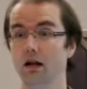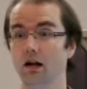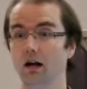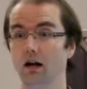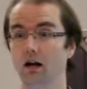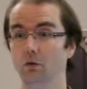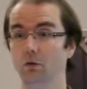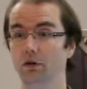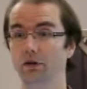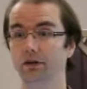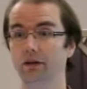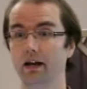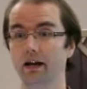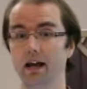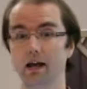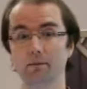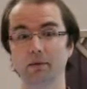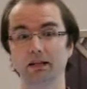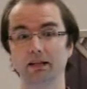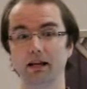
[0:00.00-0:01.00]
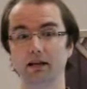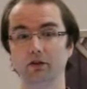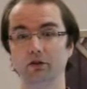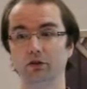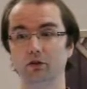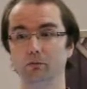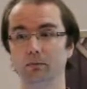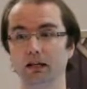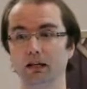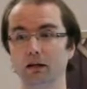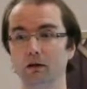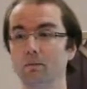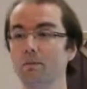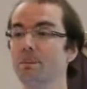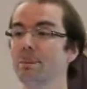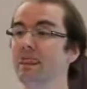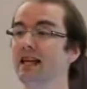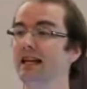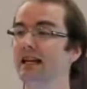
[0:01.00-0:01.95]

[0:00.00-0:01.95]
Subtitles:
Where the dynamic tends to be,